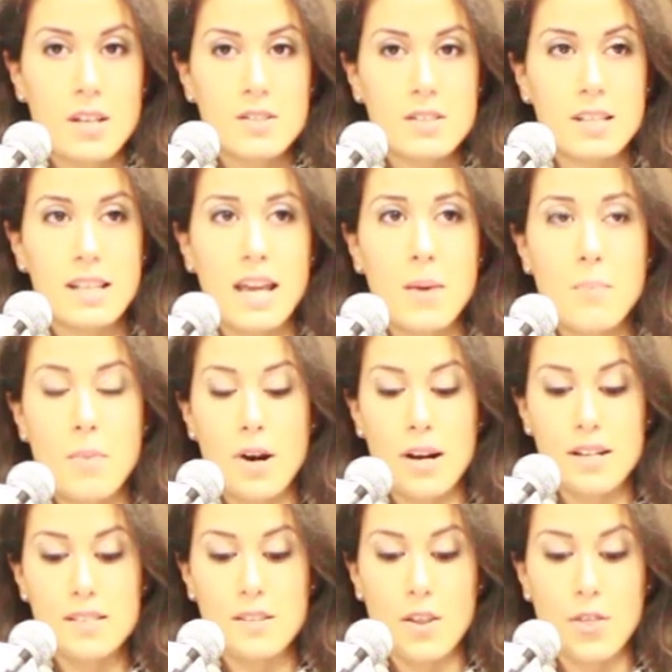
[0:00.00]
Today
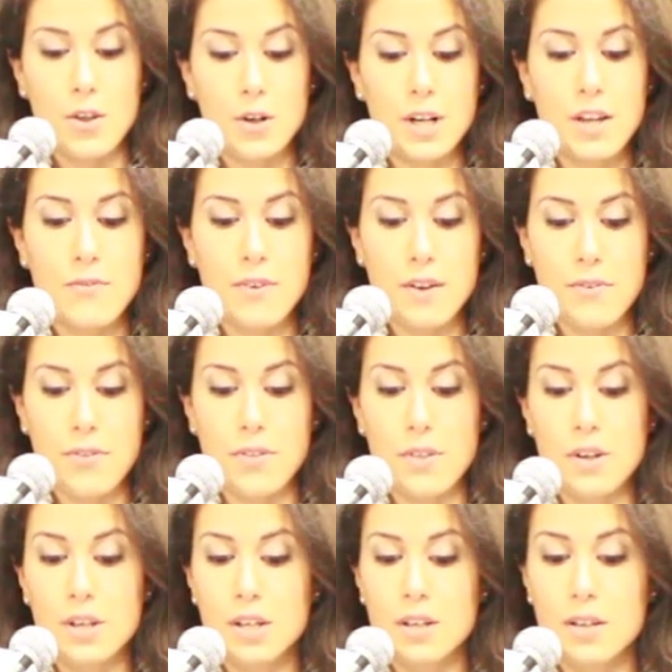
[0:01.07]
marks the thirty-fifth,
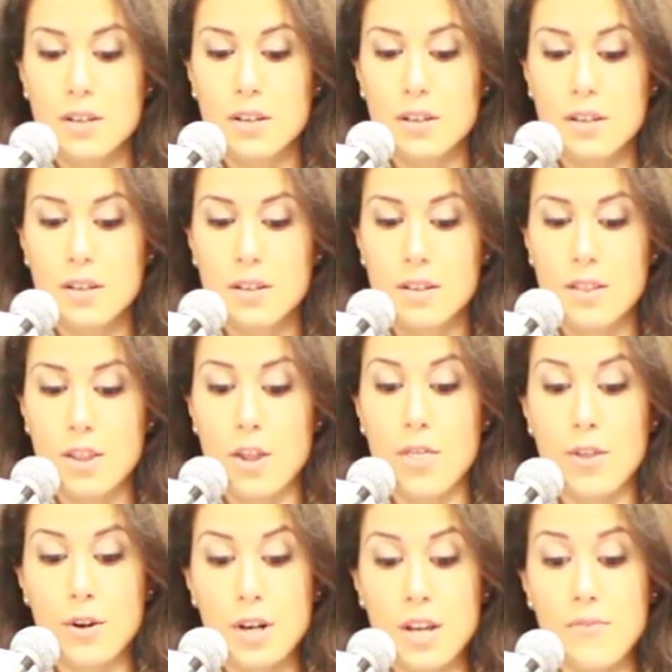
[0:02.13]
the
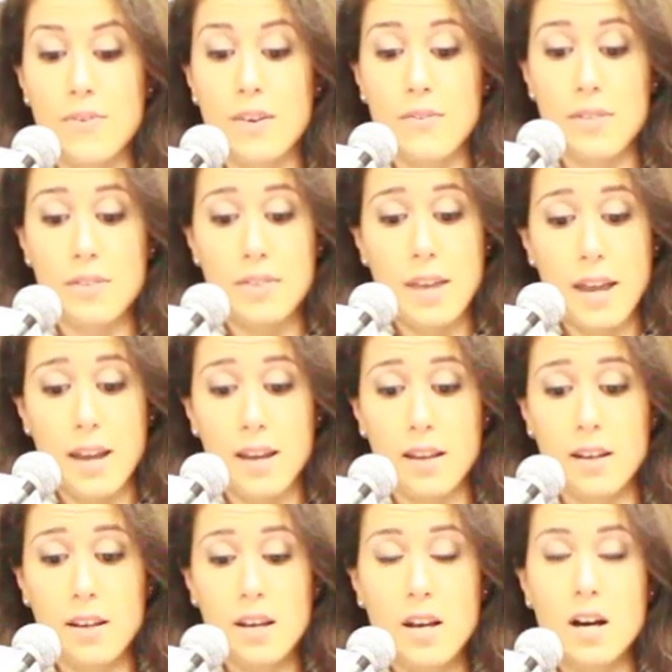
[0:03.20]
thirty-fifth
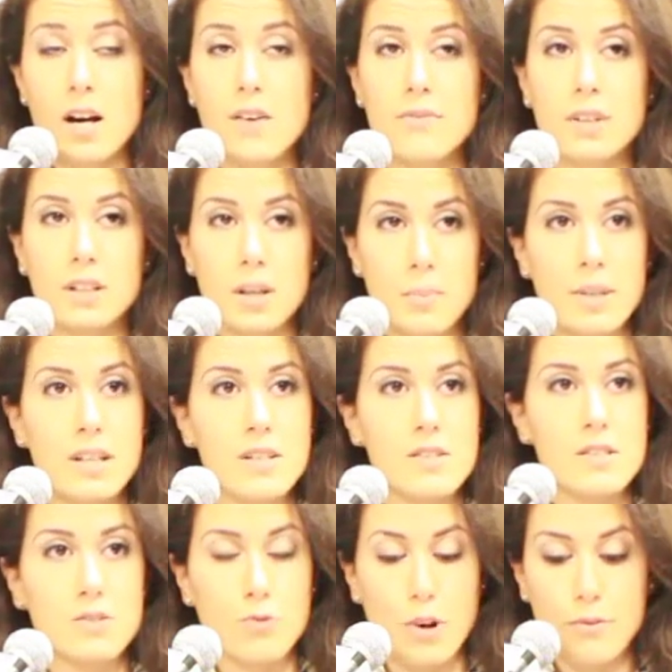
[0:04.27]
day of the
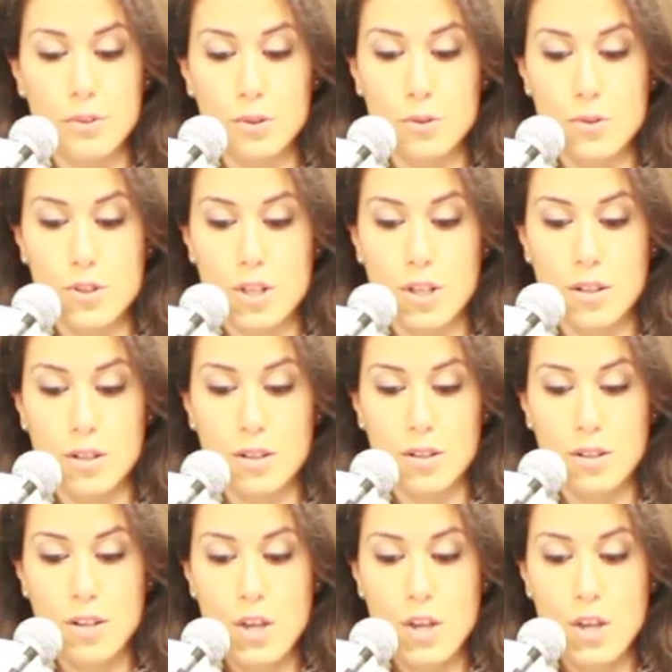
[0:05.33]
Lebanese Revolution.